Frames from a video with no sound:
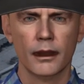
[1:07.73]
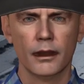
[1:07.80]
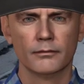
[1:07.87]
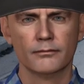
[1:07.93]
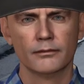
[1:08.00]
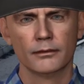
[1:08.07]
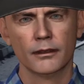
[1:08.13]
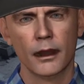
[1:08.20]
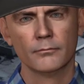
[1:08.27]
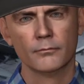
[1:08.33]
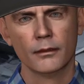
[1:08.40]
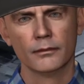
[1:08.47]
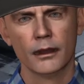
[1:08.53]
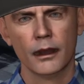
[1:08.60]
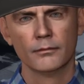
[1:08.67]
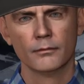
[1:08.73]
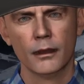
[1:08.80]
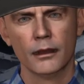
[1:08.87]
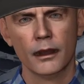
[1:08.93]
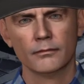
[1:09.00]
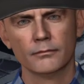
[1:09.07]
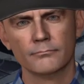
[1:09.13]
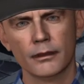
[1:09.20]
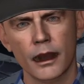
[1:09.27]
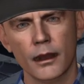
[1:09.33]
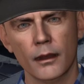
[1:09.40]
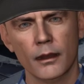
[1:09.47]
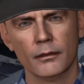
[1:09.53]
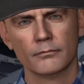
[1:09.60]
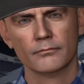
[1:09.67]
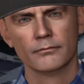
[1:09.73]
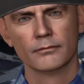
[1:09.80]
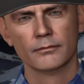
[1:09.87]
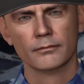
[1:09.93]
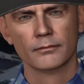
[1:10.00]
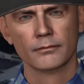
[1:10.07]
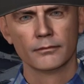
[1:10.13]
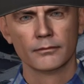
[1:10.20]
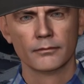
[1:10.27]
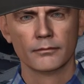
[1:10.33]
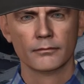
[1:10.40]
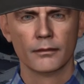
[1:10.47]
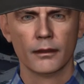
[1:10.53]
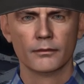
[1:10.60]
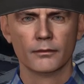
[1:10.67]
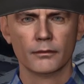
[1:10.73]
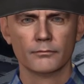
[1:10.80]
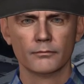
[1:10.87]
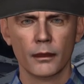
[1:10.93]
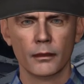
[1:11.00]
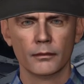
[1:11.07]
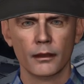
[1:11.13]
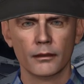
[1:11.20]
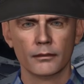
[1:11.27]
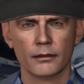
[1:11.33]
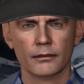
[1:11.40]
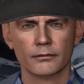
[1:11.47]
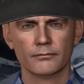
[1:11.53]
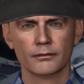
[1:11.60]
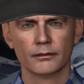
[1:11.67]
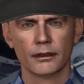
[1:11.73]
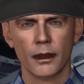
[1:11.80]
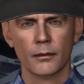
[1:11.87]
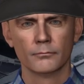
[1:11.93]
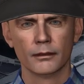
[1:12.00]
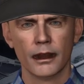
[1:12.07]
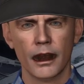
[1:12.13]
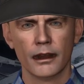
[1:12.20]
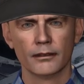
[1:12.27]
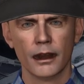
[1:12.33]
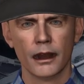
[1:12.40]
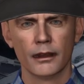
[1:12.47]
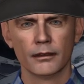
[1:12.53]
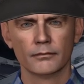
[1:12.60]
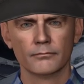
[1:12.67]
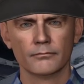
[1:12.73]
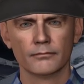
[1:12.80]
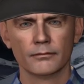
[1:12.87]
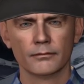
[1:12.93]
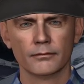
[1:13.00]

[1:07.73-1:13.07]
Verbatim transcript: I asked if her broom had run out of power. Under a full moon, she told me her name.